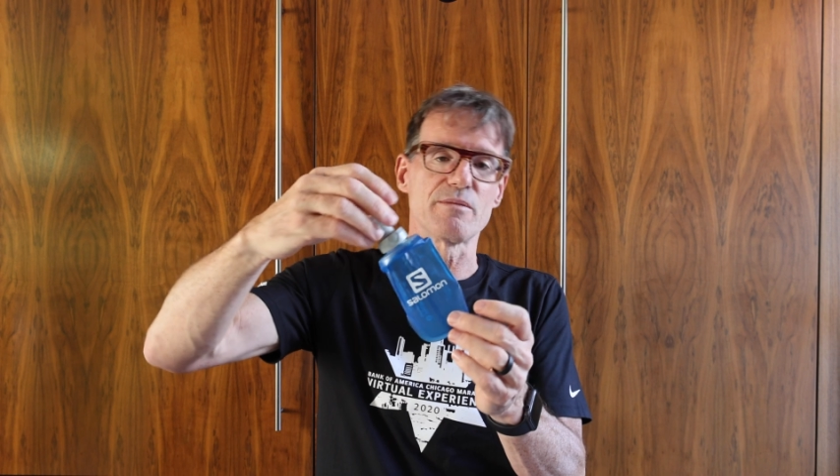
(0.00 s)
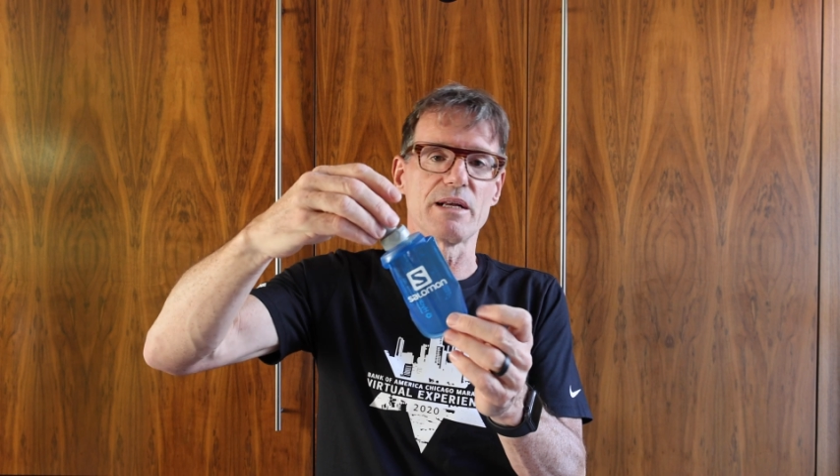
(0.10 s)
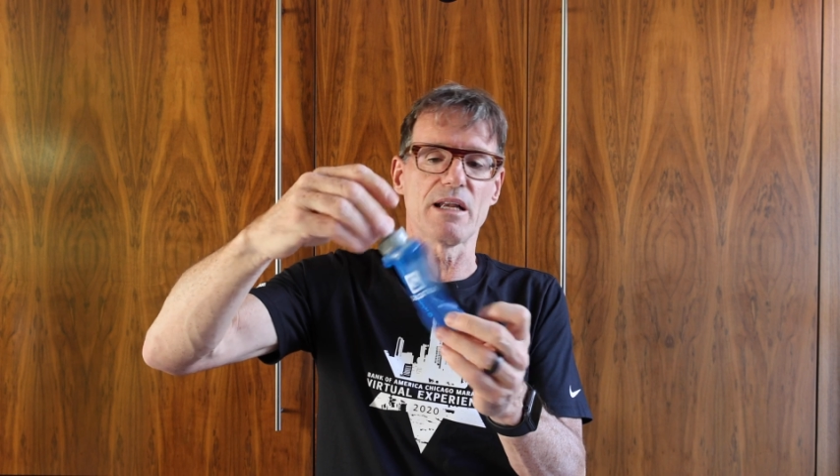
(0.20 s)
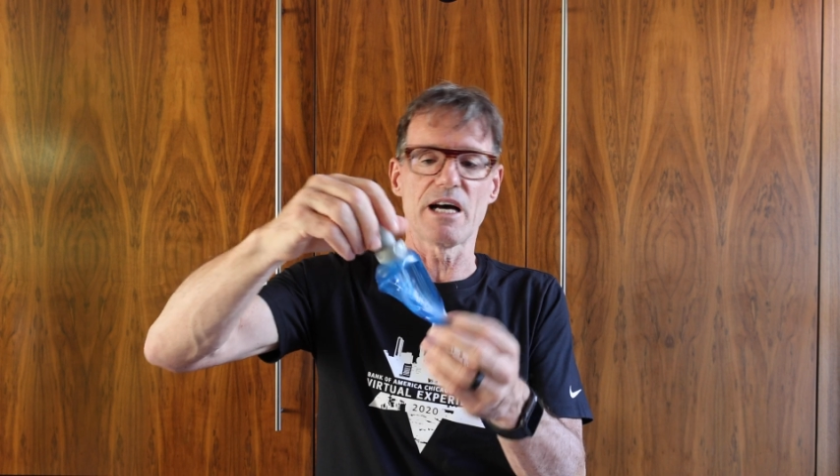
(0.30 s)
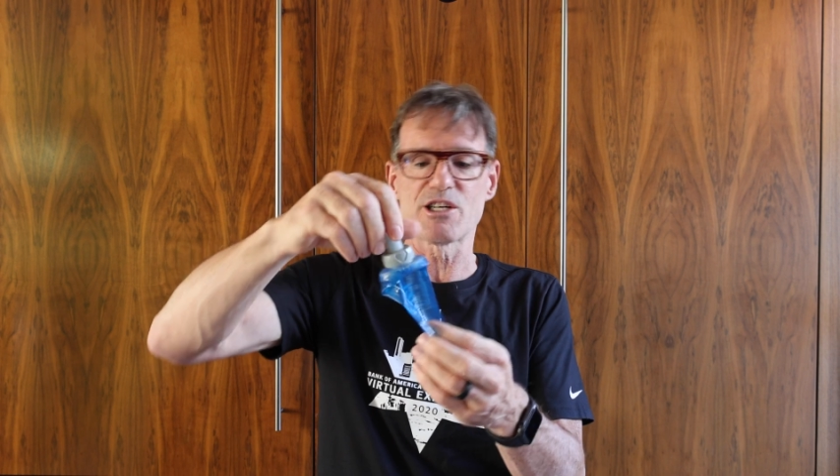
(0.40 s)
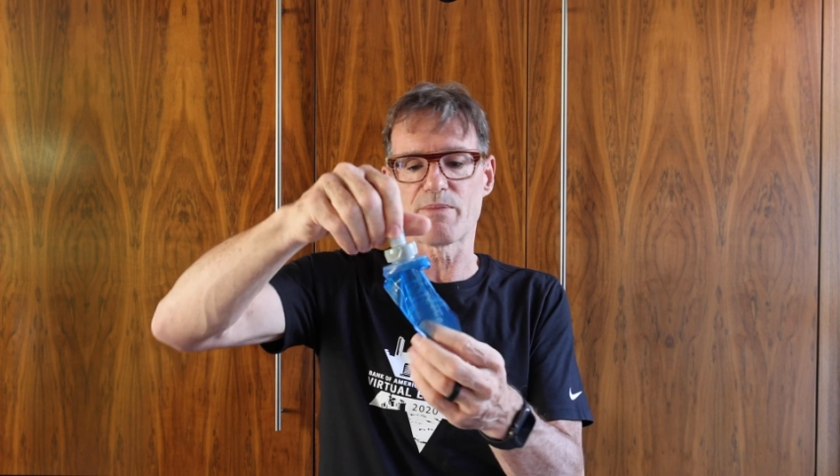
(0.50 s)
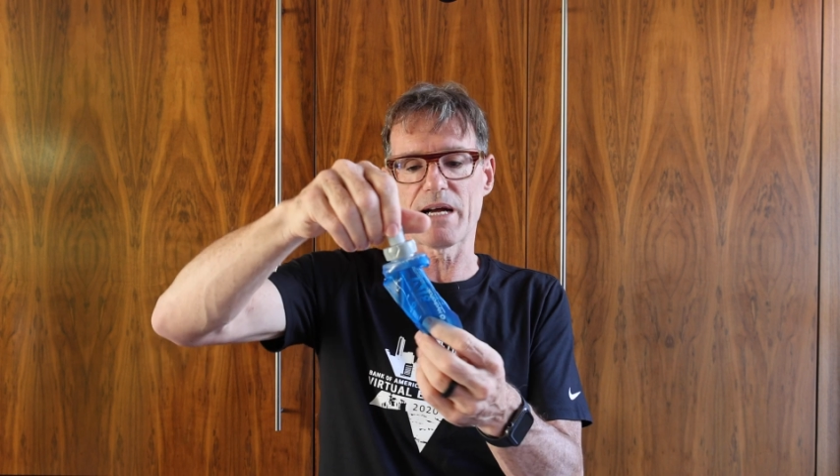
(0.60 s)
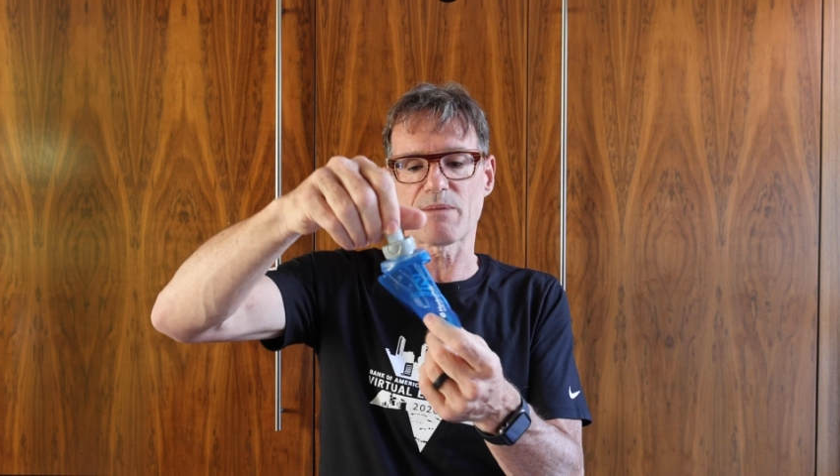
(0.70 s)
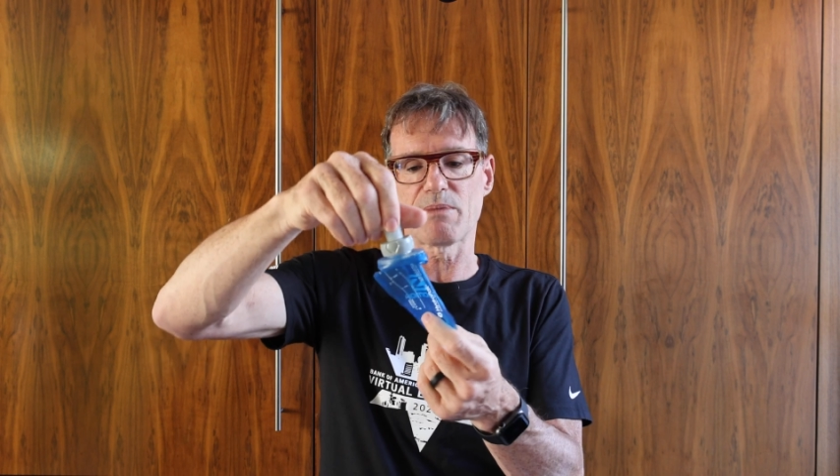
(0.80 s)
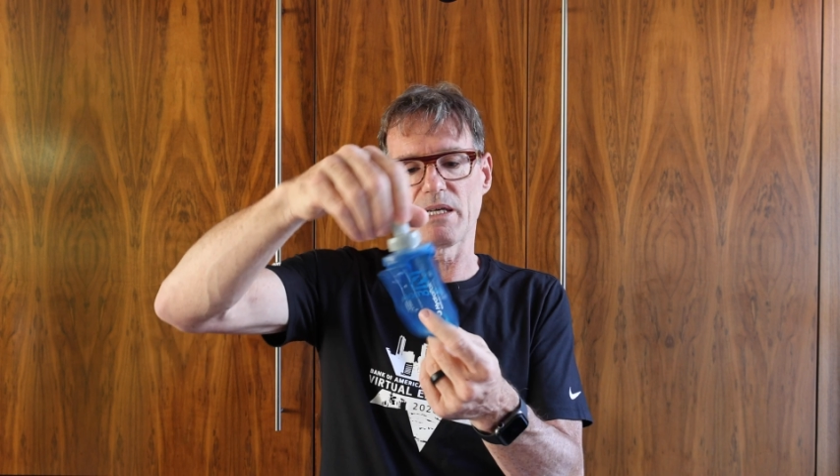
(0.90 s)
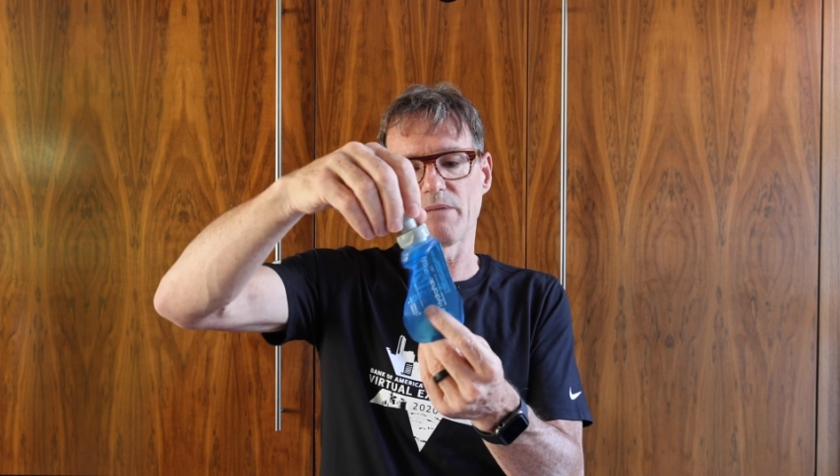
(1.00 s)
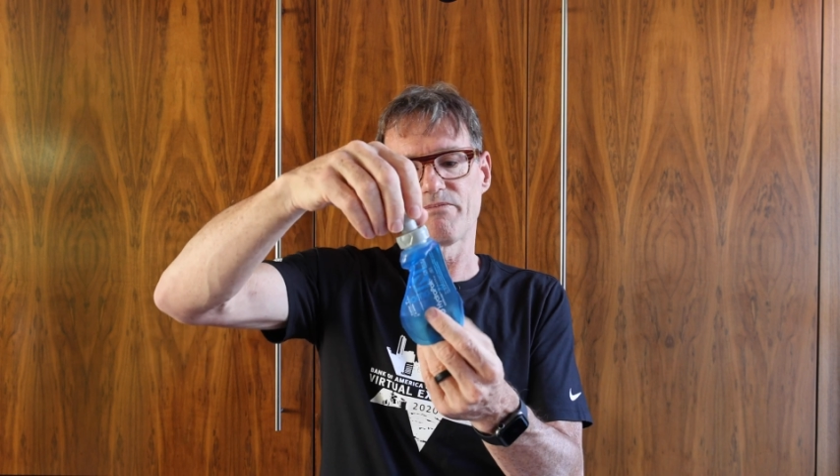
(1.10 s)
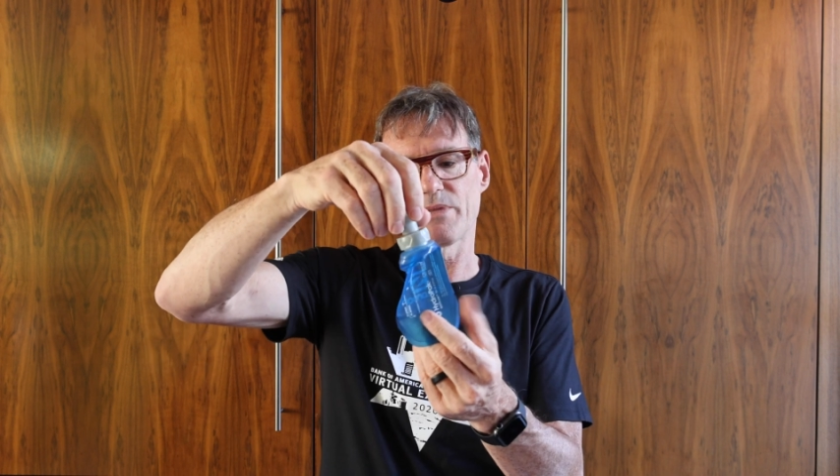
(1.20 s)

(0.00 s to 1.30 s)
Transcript: ml Hydro Pack by